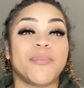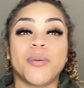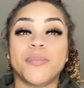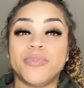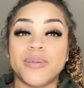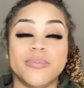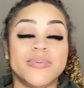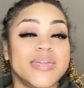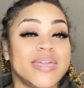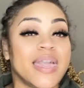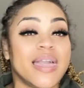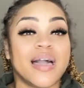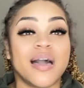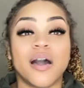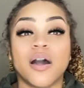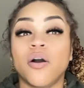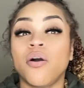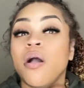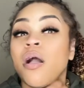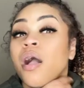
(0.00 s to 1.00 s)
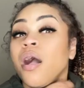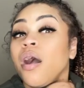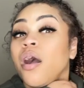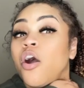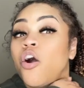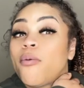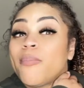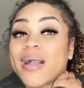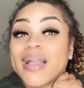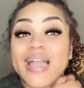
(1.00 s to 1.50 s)
of BBL,
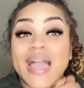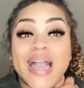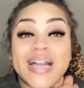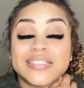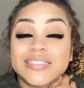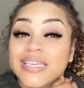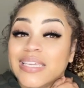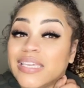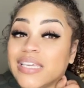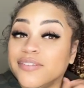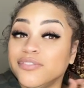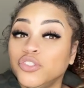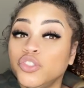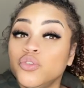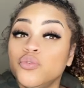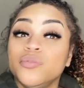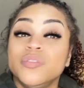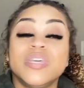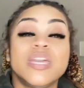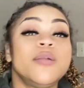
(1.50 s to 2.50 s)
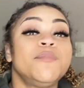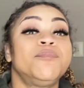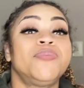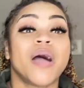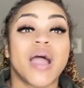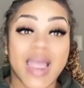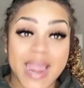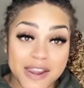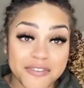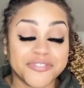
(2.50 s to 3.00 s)
oh my gosh, it gives you the
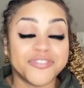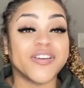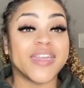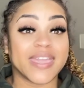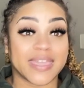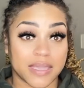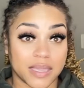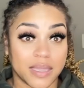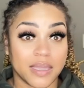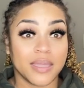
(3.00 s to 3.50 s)
perfect